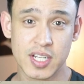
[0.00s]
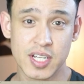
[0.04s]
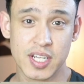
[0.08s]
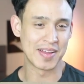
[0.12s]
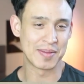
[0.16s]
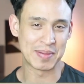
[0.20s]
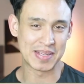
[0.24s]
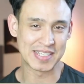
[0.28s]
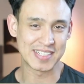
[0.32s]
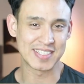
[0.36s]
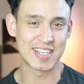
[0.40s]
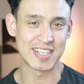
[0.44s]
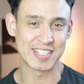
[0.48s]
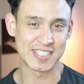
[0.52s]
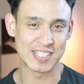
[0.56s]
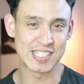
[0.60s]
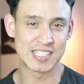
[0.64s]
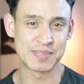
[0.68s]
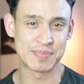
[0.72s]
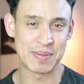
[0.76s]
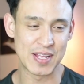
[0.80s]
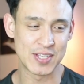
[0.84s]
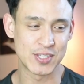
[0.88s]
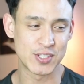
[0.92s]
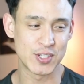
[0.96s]
Basically, it's a
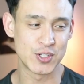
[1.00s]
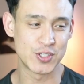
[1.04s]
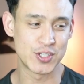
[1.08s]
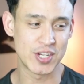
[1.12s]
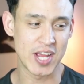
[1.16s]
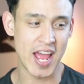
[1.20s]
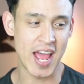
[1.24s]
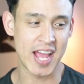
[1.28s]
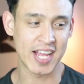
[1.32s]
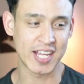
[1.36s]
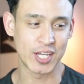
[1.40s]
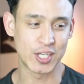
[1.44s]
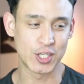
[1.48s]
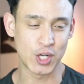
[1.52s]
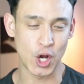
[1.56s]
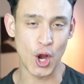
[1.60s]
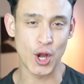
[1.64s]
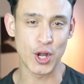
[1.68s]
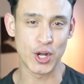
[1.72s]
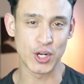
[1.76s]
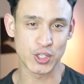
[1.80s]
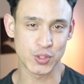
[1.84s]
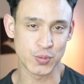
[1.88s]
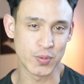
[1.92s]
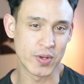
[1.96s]
Spencer jacket
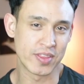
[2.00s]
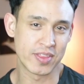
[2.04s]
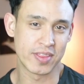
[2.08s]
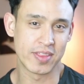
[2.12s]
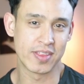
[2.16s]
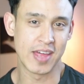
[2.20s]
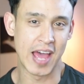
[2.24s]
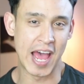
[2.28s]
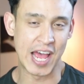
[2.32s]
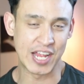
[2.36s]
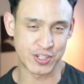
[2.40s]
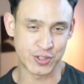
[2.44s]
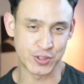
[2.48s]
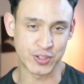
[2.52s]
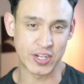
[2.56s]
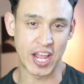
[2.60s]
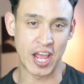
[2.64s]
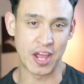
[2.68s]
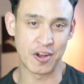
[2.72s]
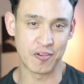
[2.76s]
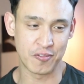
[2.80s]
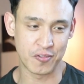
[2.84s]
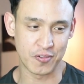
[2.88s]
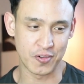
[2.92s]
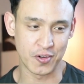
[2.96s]
garnished with
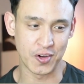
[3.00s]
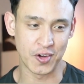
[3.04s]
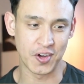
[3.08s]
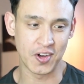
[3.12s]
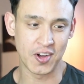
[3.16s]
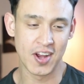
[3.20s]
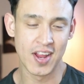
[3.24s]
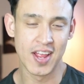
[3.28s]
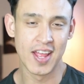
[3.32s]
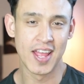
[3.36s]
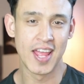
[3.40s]
Astrakhan fur.